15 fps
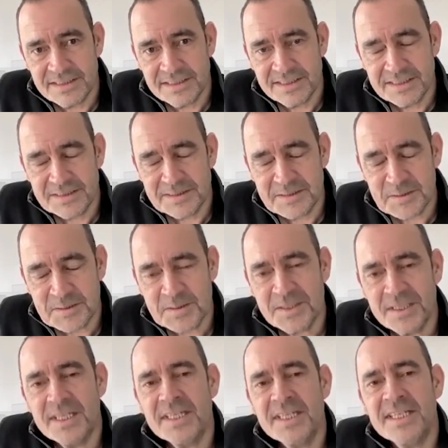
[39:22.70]

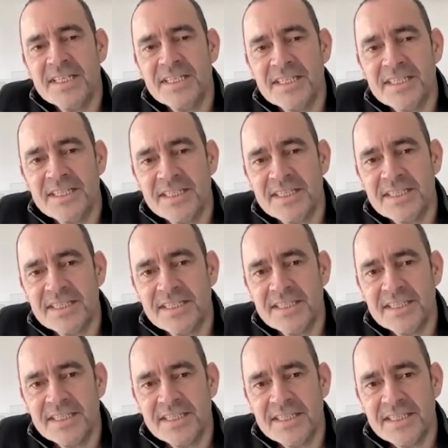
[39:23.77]

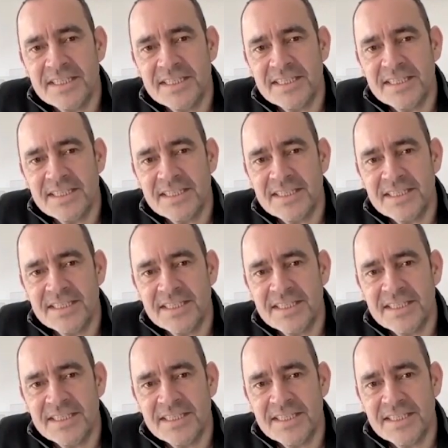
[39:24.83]

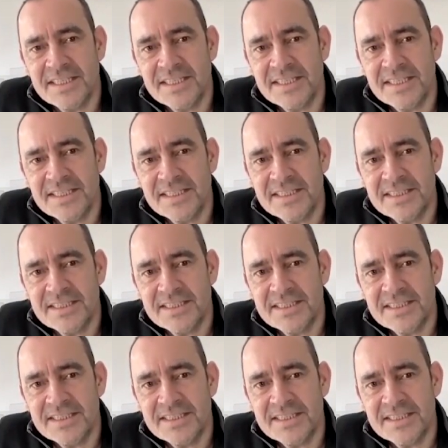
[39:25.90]
No words are spoken by the person on screen.